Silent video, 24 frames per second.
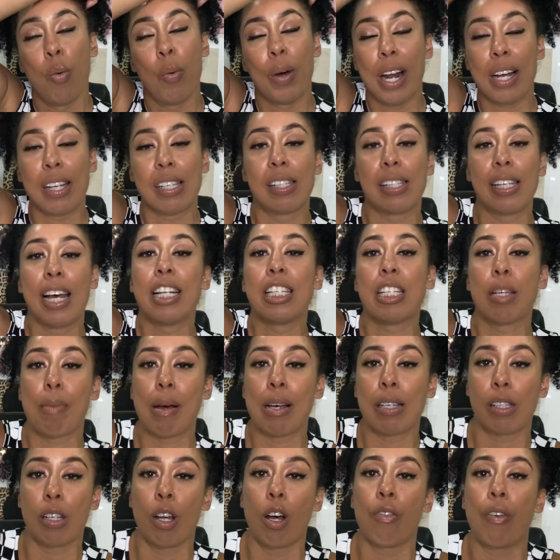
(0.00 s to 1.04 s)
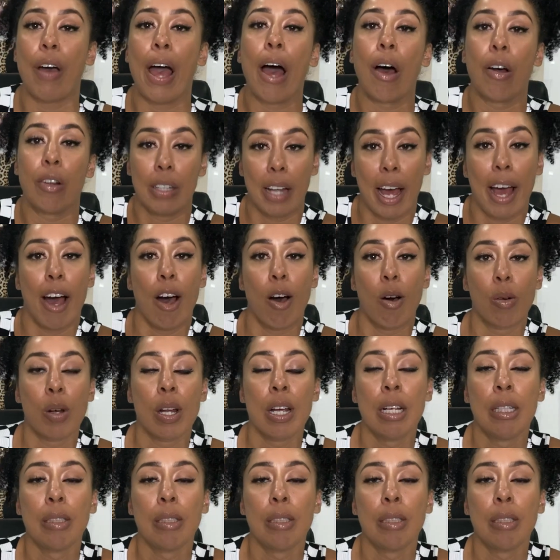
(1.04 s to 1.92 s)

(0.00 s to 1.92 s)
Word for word: what I said to myself out loud.